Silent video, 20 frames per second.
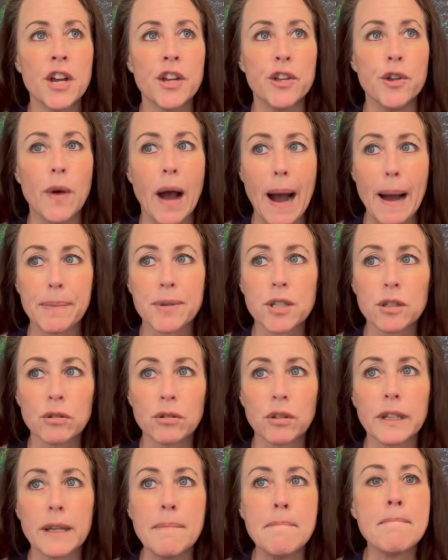you
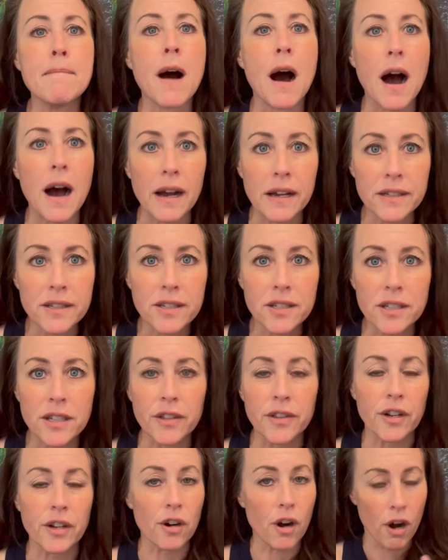absolutely
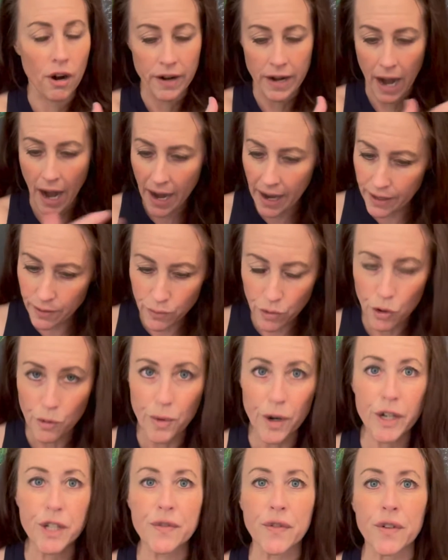must, there are 9
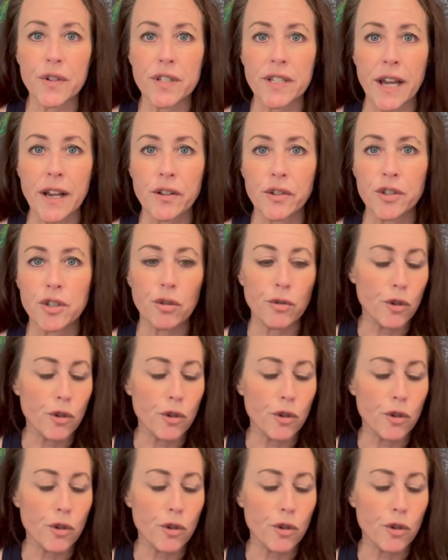rubrics for Cycle 2.